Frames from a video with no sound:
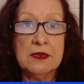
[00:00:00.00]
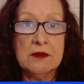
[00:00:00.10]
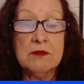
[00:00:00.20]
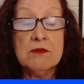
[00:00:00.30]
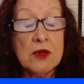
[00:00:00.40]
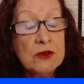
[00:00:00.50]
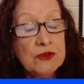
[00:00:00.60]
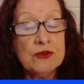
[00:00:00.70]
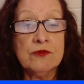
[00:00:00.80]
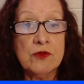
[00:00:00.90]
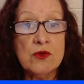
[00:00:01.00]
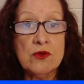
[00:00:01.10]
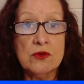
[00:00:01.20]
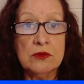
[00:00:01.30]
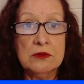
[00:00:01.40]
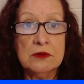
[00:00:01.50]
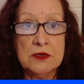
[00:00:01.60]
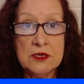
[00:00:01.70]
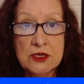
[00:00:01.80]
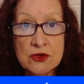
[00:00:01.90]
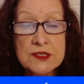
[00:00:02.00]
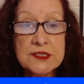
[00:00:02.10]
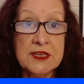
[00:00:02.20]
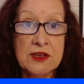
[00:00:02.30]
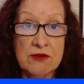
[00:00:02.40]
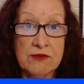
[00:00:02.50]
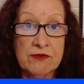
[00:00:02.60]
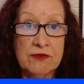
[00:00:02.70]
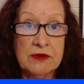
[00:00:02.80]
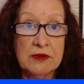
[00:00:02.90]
most of all yourself.